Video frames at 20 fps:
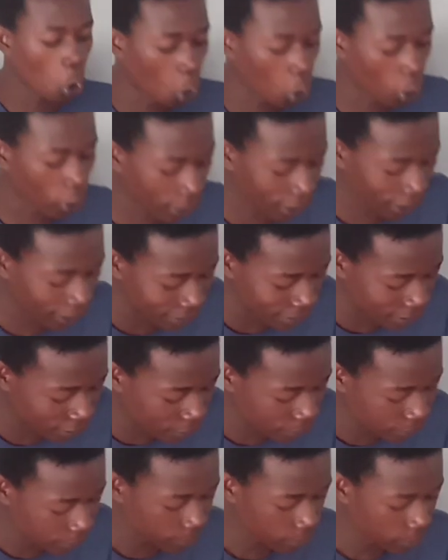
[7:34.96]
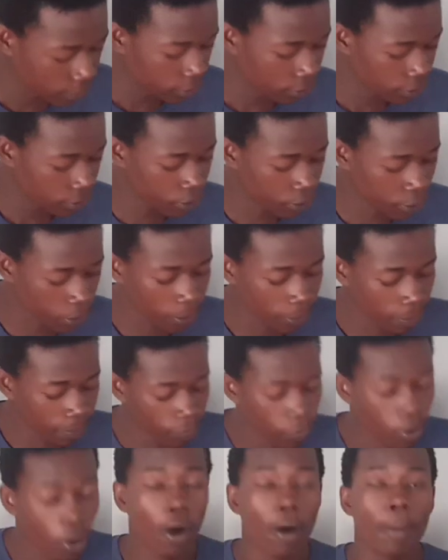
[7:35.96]
Alright. So
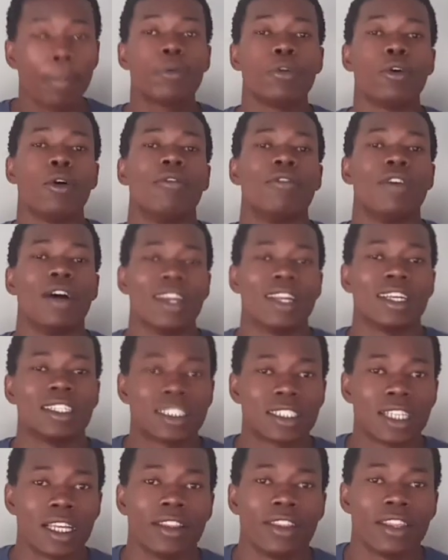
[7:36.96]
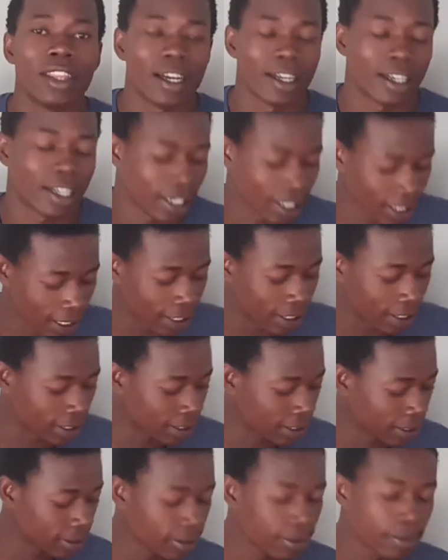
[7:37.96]
hope you have understand that clearly.
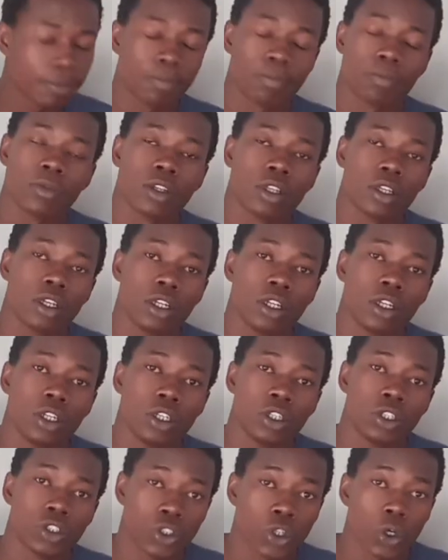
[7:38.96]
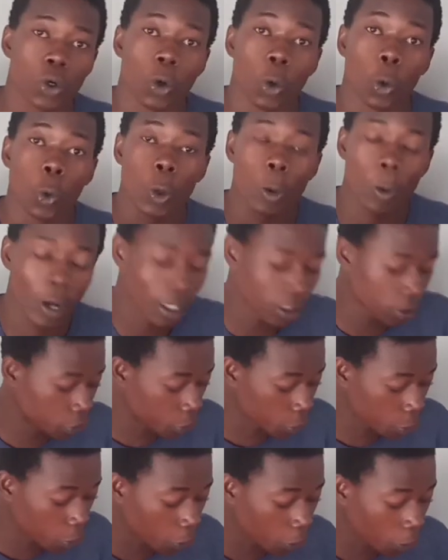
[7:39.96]
So we want to
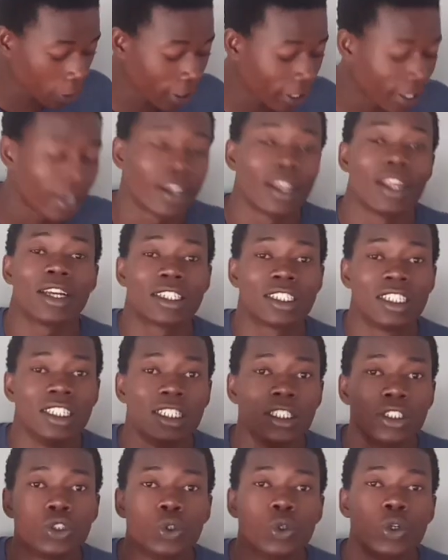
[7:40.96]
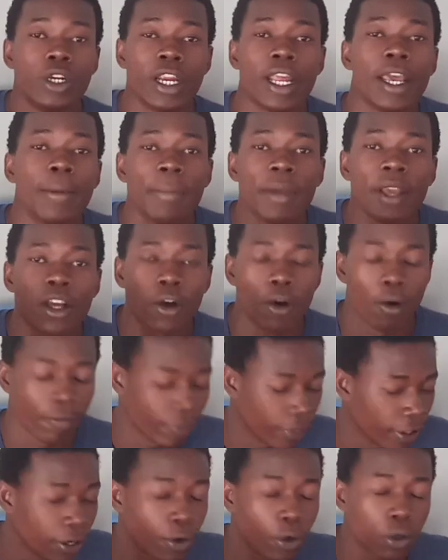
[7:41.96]
go directly to naming of
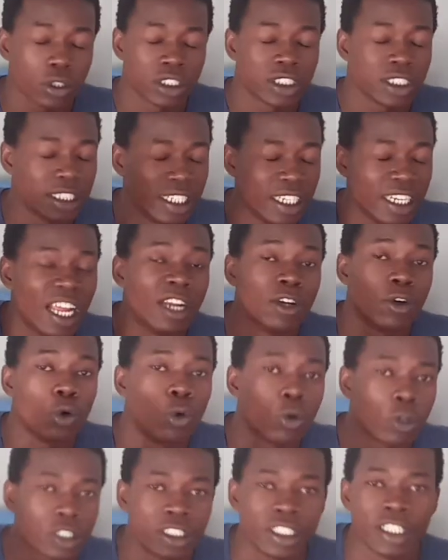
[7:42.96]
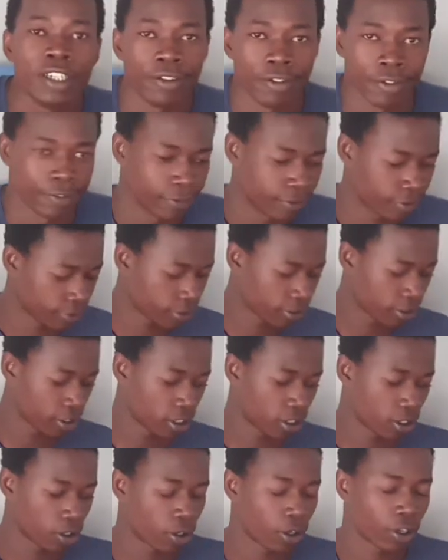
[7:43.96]
the notes in an octave.
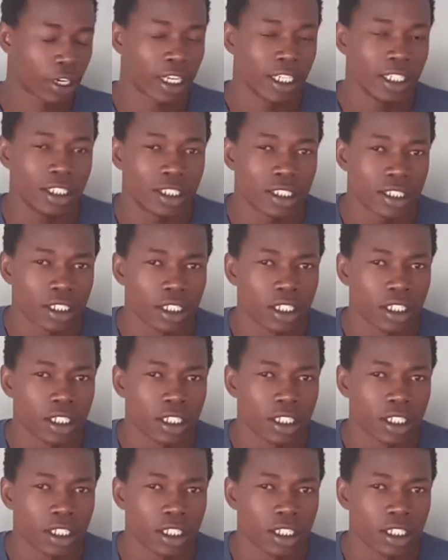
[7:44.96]
Alright?